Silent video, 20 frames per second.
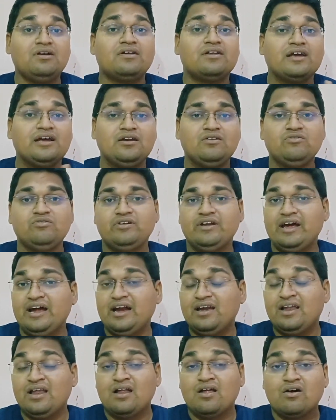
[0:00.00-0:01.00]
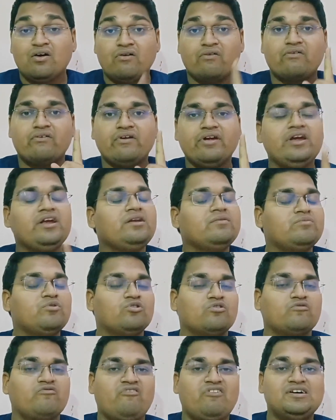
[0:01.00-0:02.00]
tell you that read
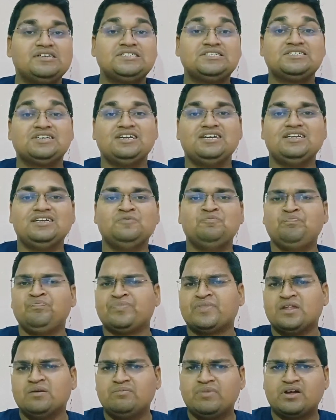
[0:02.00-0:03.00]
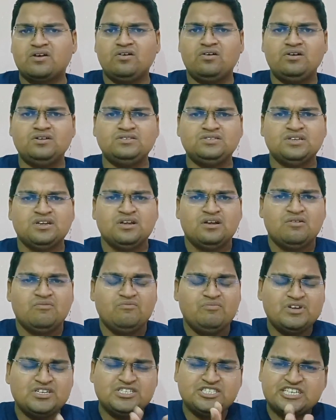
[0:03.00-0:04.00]
book firstly, because
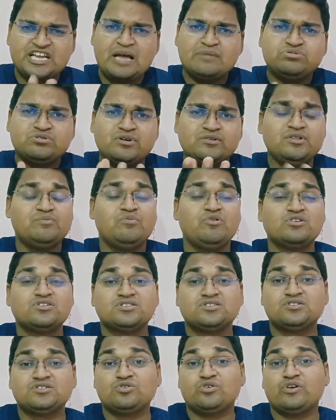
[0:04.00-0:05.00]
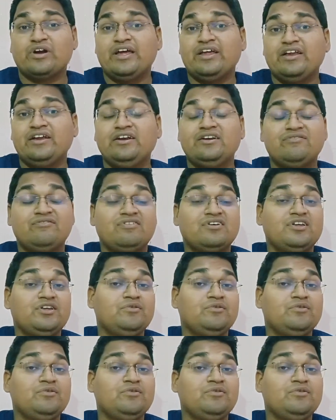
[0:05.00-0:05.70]
which type of the books should I read?